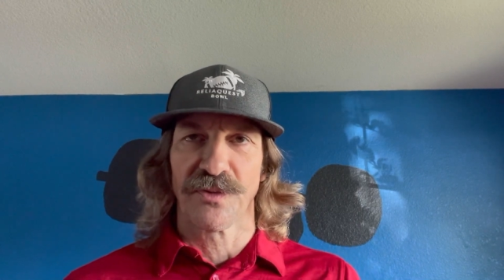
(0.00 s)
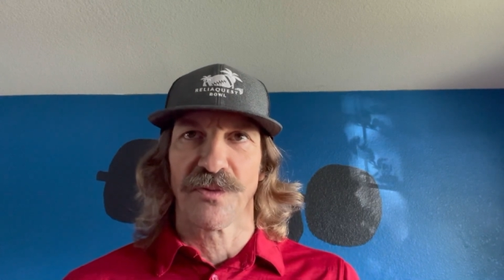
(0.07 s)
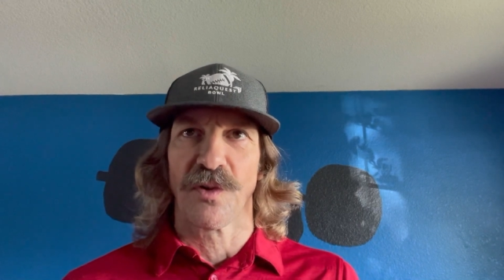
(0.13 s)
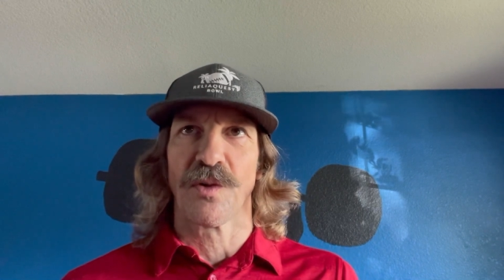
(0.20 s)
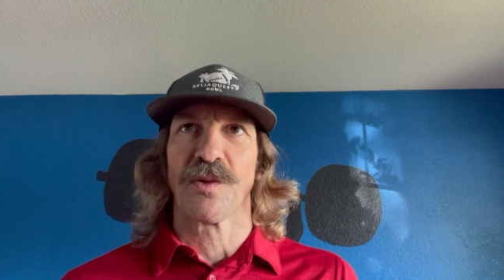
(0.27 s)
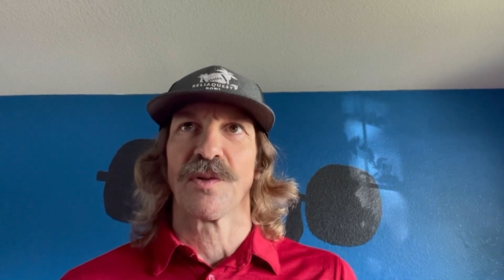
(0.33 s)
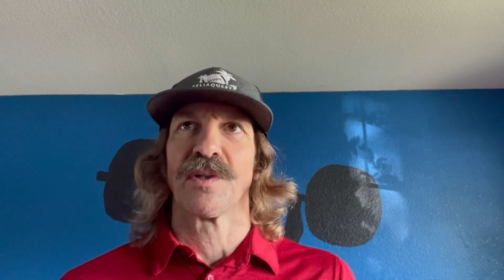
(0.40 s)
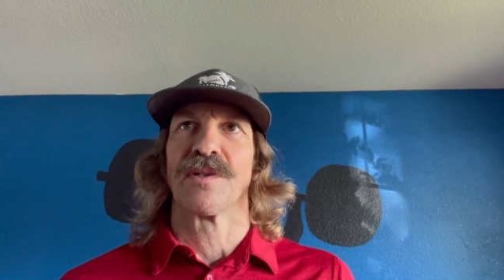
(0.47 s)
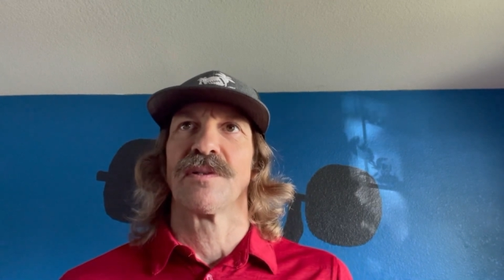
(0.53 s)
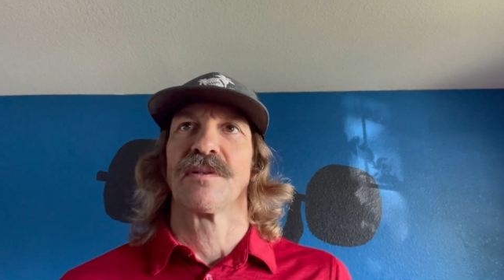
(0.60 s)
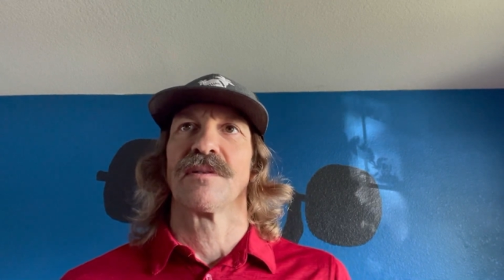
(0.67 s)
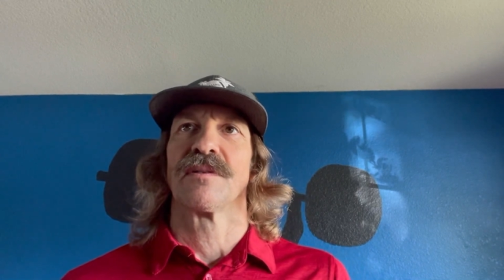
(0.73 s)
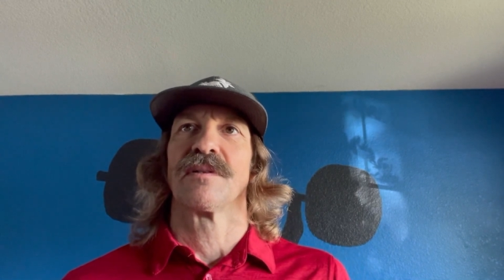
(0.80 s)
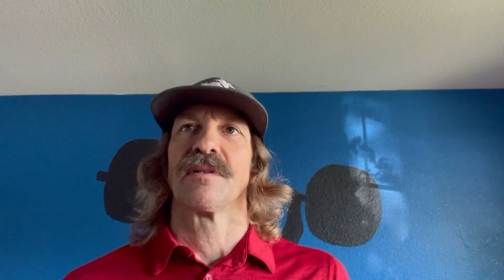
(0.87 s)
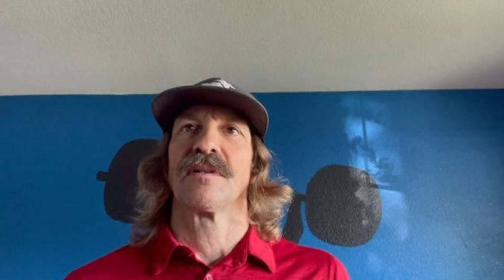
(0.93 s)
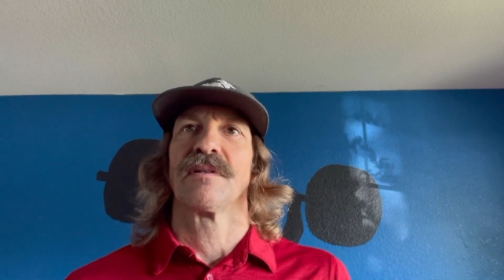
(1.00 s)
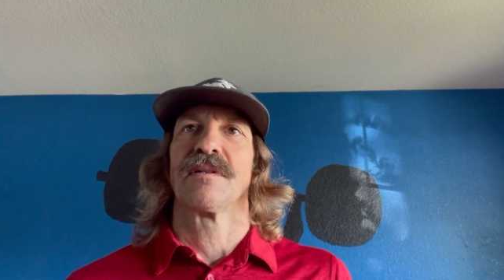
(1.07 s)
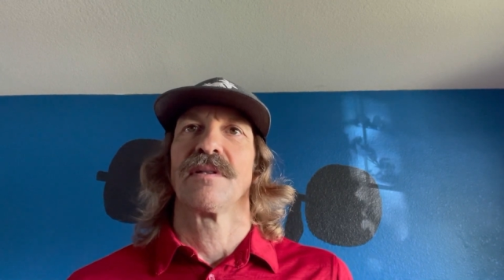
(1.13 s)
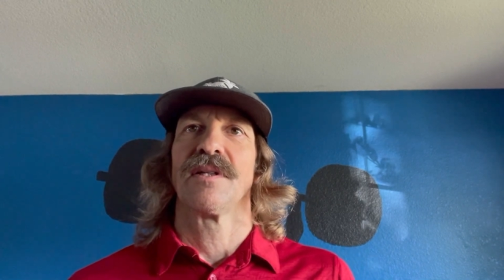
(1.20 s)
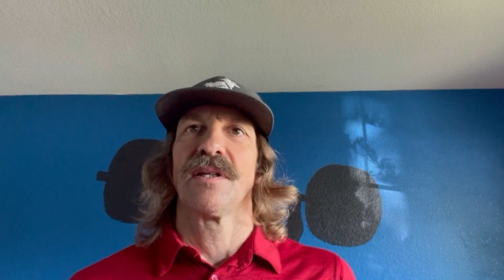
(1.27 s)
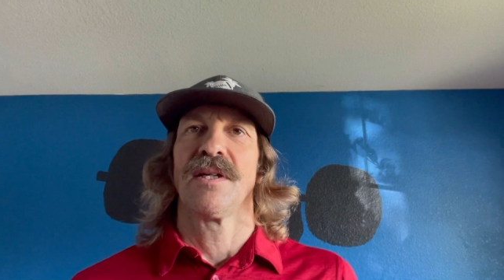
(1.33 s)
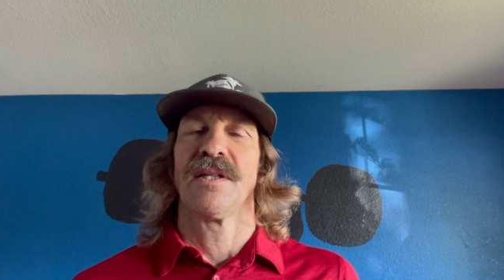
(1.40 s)
forward
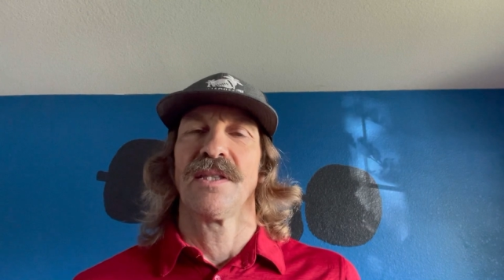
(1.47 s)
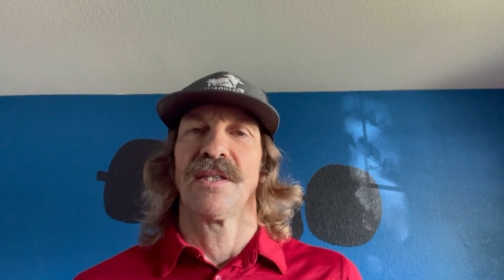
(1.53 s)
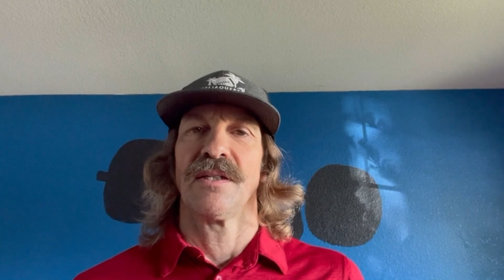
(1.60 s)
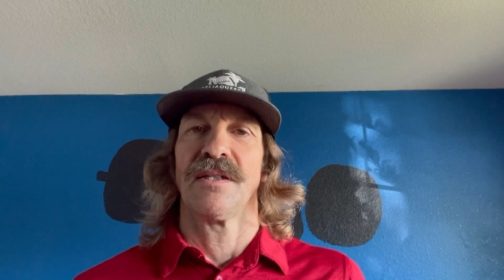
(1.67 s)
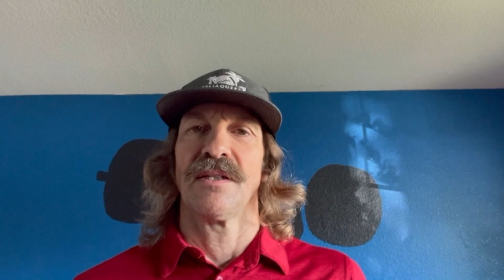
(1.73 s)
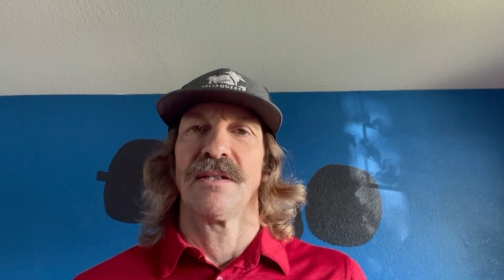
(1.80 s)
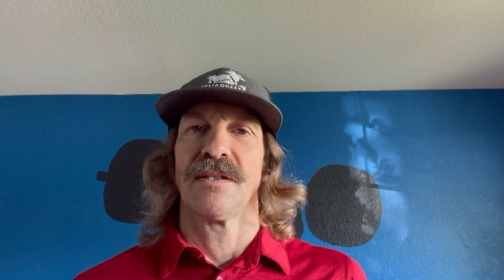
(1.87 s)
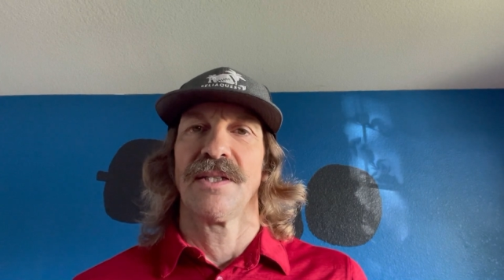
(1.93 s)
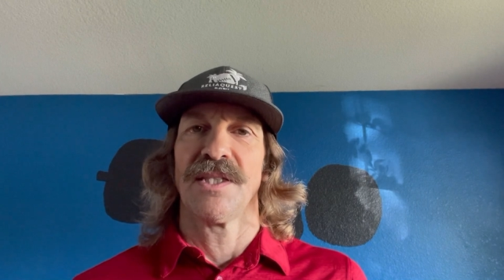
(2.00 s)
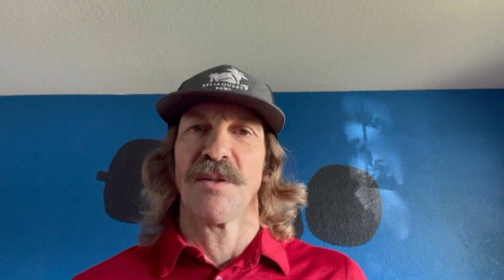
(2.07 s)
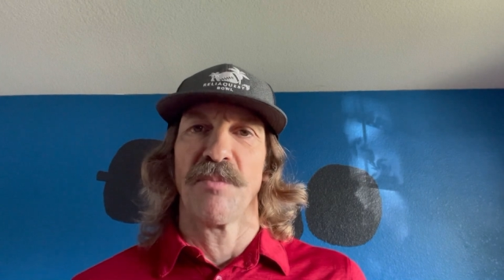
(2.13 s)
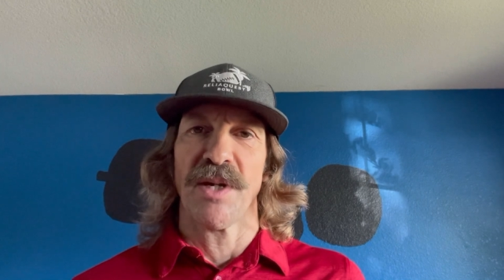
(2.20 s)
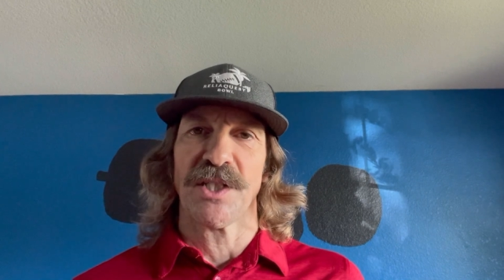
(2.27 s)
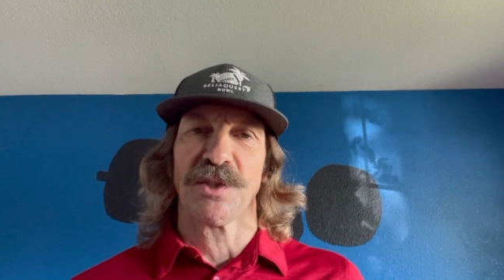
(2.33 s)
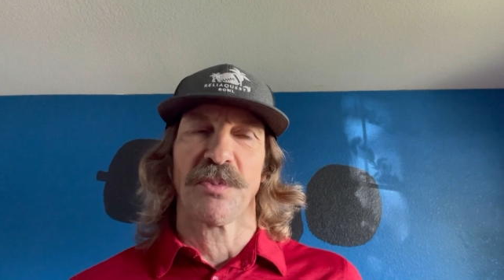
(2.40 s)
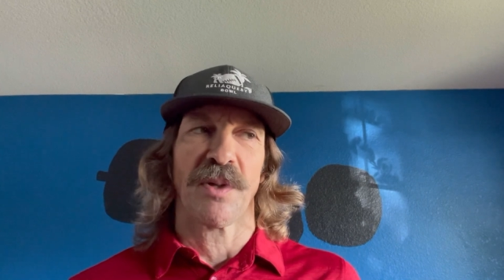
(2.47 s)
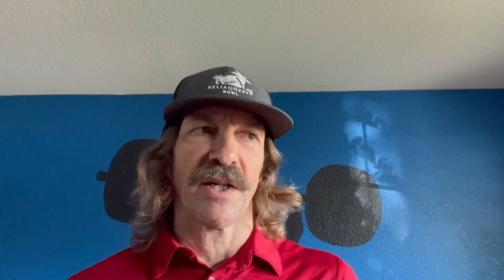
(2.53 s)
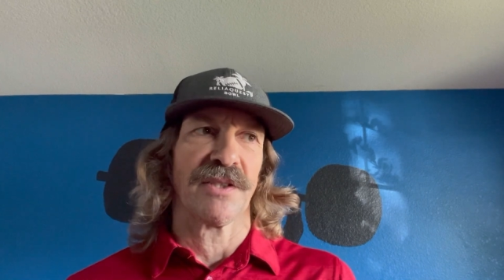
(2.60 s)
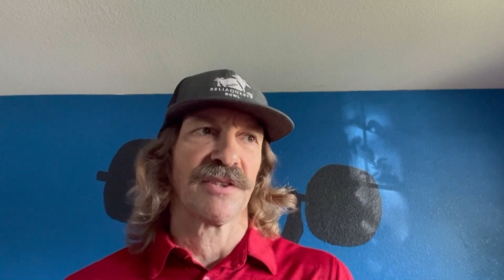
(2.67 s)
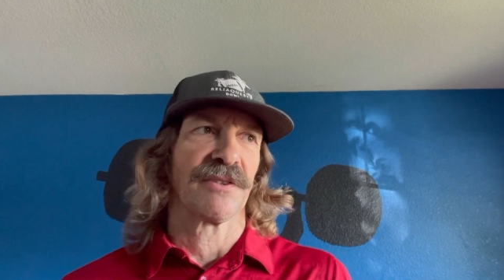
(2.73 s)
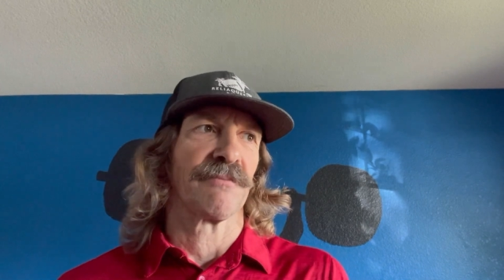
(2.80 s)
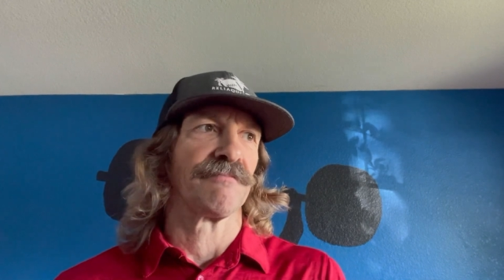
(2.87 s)
in the bench
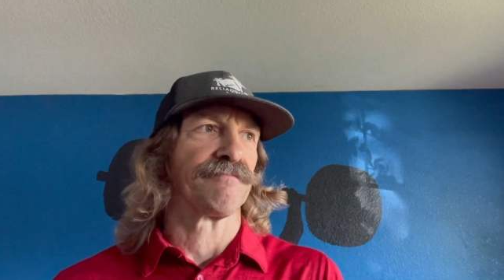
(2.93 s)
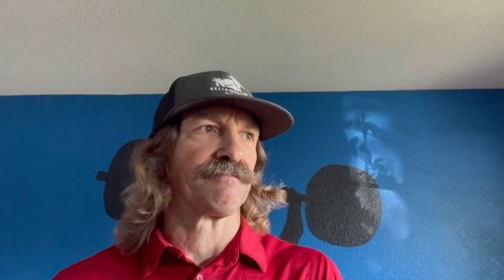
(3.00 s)
press.